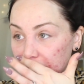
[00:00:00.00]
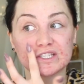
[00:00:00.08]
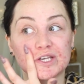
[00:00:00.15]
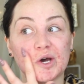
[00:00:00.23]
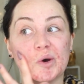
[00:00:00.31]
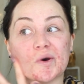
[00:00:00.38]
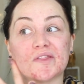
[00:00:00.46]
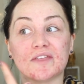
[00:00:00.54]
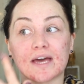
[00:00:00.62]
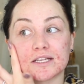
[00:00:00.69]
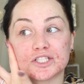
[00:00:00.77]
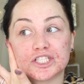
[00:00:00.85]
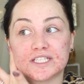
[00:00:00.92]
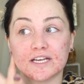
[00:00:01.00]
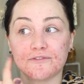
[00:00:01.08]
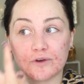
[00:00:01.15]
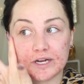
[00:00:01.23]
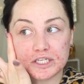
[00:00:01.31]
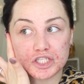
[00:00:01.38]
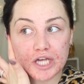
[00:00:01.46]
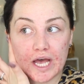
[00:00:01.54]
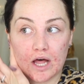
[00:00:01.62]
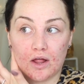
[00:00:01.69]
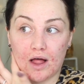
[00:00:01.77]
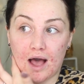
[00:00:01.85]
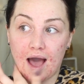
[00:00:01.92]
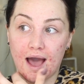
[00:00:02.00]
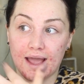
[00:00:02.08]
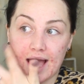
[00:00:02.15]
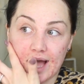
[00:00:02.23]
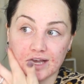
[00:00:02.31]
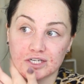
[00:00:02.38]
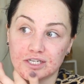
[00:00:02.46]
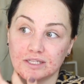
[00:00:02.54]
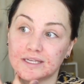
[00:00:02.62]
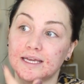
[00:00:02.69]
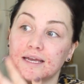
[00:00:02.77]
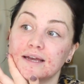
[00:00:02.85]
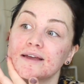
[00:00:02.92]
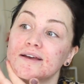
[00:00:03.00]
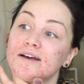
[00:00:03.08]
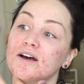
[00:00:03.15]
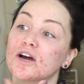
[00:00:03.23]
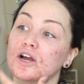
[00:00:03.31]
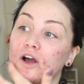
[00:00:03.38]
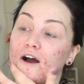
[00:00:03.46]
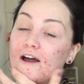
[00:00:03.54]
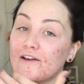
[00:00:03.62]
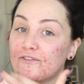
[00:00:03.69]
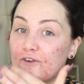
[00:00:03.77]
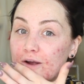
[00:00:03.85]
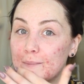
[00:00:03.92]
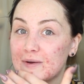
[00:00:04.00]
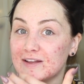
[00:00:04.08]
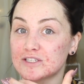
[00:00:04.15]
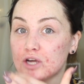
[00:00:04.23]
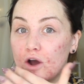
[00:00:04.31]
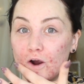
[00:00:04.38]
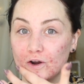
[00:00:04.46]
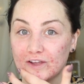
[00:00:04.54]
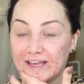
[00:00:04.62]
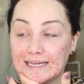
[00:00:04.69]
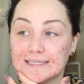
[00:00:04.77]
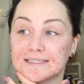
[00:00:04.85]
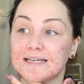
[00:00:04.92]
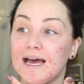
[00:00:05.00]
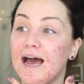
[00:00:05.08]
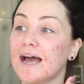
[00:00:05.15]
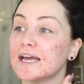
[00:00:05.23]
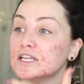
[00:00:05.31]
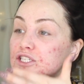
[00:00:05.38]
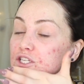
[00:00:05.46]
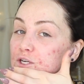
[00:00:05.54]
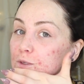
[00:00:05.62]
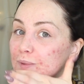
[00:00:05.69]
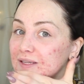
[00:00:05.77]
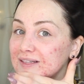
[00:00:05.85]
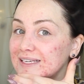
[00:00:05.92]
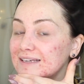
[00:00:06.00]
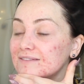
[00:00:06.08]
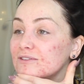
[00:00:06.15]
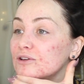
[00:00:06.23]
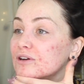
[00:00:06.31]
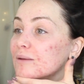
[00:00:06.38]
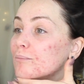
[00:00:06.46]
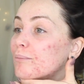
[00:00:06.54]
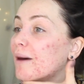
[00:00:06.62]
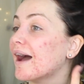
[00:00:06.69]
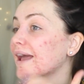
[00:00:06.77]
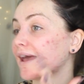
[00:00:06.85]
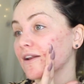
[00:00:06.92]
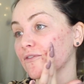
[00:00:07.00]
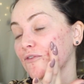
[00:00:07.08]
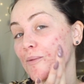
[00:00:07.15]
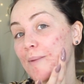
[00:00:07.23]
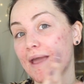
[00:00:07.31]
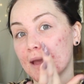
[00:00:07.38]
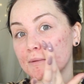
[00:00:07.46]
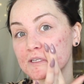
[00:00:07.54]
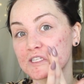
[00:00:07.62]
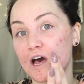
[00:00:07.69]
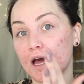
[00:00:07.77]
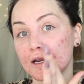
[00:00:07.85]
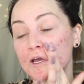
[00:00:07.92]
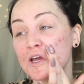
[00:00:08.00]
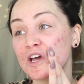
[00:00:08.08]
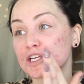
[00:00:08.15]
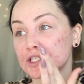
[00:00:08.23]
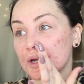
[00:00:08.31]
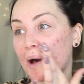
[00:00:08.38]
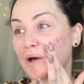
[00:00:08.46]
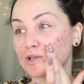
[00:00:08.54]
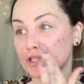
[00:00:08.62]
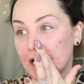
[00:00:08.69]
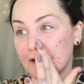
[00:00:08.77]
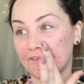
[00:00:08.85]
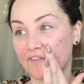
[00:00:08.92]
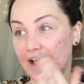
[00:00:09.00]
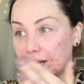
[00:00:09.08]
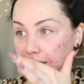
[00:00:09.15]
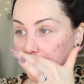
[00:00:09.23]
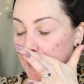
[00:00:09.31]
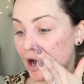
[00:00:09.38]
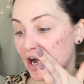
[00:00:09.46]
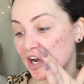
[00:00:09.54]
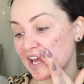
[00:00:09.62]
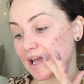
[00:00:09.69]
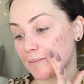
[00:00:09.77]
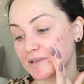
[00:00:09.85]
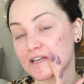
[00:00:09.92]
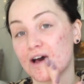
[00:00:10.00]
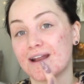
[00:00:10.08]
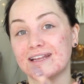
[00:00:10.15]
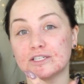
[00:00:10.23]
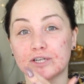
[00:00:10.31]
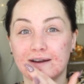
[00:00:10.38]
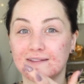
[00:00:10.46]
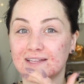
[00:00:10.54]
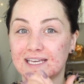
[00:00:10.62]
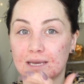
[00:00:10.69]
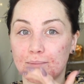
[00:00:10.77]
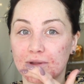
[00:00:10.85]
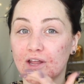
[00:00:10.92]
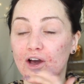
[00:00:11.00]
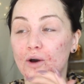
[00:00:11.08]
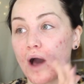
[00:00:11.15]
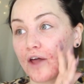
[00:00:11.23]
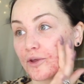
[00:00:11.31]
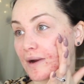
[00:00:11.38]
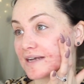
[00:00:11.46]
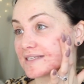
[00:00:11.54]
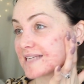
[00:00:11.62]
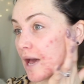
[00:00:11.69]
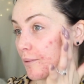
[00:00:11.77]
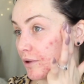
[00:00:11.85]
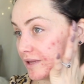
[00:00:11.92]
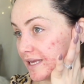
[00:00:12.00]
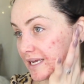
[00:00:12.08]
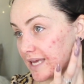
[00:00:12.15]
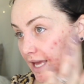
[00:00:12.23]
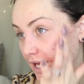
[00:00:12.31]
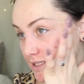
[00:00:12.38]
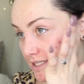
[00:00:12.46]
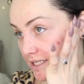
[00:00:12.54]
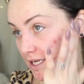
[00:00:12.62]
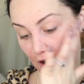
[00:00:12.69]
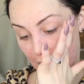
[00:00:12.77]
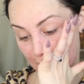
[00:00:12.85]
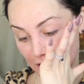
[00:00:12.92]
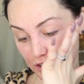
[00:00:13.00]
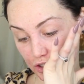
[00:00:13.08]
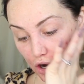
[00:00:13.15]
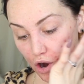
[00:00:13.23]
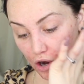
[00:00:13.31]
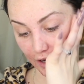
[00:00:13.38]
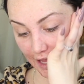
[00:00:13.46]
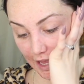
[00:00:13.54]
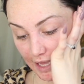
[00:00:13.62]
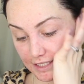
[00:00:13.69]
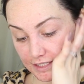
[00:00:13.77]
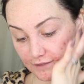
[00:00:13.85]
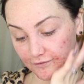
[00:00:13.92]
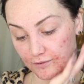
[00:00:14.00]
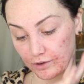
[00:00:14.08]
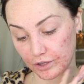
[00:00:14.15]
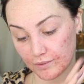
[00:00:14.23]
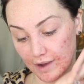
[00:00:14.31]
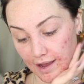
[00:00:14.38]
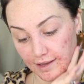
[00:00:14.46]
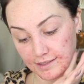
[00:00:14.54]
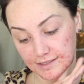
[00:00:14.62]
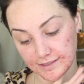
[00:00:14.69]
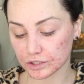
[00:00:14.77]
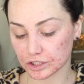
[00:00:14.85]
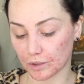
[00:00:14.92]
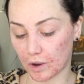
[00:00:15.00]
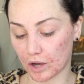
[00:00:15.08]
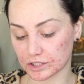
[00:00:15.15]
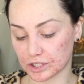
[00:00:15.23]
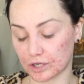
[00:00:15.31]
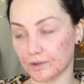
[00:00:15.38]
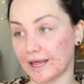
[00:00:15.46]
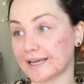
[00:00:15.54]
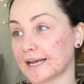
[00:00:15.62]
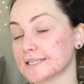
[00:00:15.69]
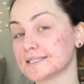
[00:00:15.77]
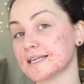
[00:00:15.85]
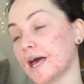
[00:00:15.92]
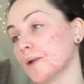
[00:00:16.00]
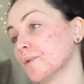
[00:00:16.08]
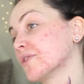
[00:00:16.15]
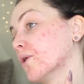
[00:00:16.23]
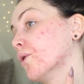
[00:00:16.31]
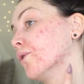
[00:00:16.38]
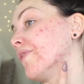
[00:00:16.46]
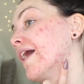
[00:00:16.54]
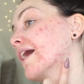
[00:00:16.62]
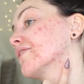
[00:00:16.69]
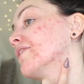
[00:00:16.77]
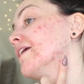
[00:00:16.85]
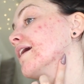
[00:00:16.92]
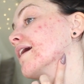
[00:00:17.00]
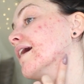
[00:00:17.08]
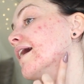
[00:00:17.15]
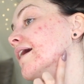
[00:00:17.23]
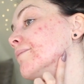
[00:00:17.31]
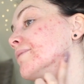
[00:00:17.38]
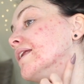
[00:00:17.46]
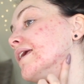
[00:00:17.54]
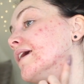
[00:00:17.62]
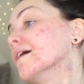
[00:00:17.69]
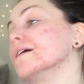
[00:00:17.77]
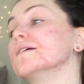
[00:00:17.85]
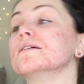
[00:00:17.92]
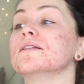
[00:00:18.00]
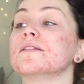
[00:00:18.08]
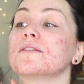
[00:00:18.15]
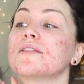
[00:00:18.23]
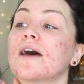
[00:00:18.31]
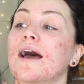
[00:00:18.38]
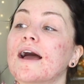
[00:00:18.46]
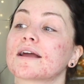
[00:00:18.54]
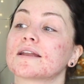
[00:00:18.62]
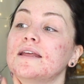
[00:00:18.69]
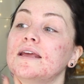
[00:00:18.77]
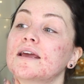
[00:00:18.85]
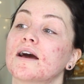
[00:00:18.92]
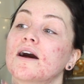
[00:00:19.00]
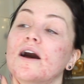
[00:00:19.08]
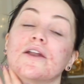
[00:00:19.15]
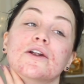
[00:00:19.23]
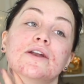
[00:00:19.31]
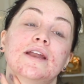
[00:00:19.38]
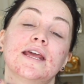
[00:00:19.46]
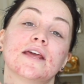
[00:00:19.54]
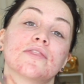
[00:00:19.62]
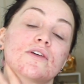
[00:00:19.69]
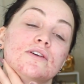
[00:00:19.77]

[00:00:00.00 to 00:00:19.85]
So that Differin Gel I actually got from Target. I do believe you can buy it from Amazon. So I'll try to find it on Amazon and try to link it below. Otherwise, I will link it from Target for you guys. So also, like I said, with the whole neck thing, I'm getting the acne underneath.